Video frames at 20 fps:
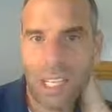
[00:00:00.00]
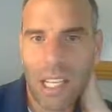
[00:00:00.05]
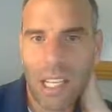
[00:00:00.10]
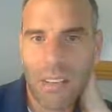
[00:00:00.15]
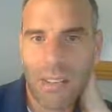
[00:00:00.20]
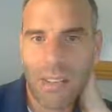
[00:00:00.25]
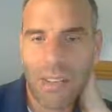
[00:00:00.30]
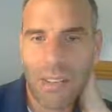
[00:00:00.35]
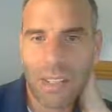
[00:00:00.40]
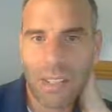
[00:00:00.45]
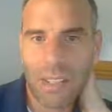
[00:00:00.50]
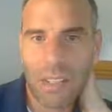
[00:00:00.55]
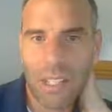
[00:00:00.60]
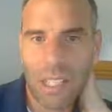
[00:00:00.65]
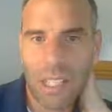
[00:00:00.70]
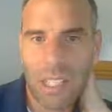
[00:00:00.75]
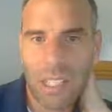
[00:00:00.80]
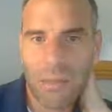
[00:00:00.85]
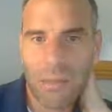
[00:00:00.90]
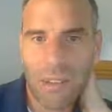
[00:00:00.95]
They are
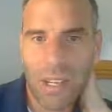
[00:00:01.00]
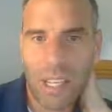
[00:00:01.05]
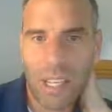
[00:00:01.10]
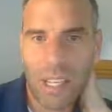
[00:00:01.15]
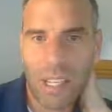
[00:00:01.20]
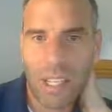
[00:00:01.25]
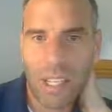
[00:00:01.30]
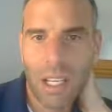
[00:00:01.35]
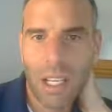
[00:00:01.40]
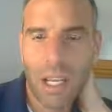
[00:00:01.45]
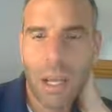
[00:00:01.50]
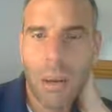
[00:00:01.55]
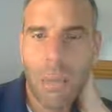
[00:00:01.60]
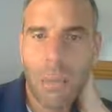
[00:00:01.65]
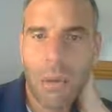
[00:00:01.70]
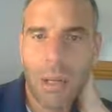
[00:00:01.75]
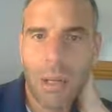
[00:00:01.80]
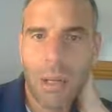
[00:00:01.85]
left justified.